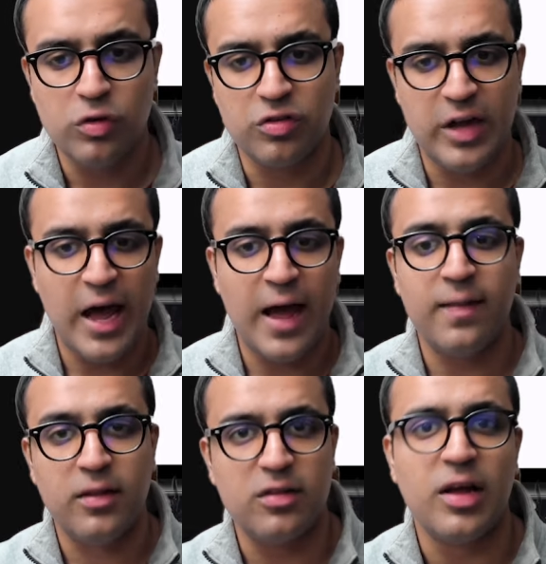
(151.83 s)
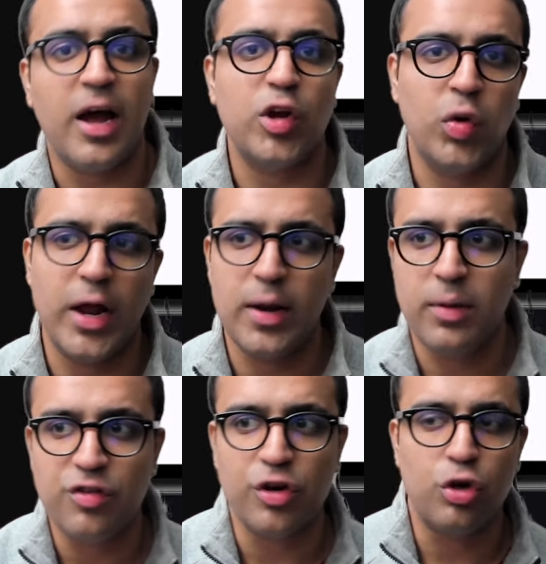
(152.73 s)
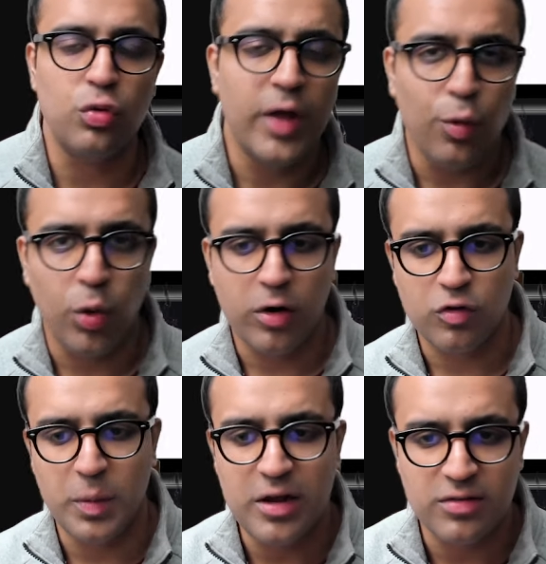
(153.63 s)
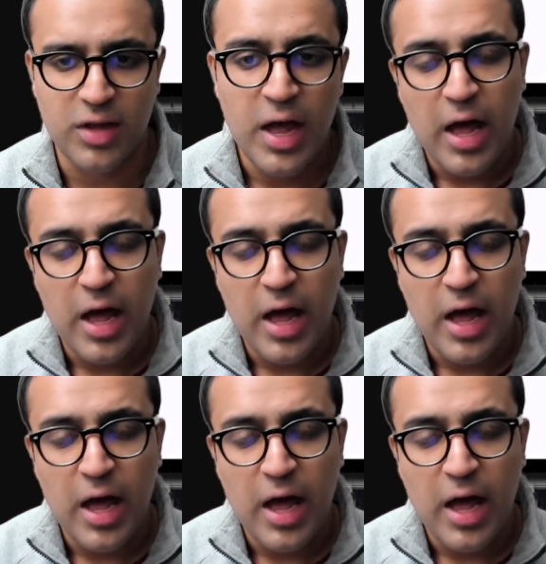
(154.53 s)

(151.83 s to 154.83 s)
Just add this actual animation to that workspace.